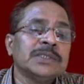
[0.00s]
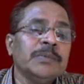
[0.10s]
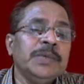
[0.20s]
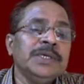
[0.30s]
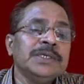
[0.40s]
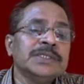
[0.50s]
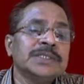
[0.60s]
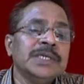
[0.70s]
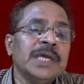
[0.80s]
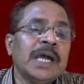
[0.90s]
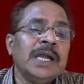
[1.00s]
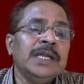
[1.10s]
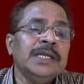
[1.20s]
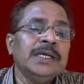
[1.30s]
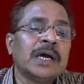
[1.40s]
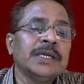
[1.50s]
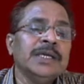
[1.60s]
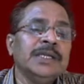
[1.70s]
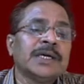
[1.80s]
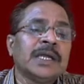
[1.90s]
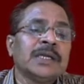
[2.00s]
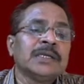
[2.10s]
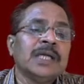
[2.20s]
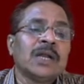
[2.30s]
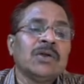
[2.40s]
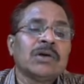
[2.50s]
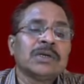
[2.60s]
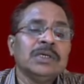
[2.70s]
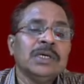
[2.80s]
B, C and D, are incorrect. They are not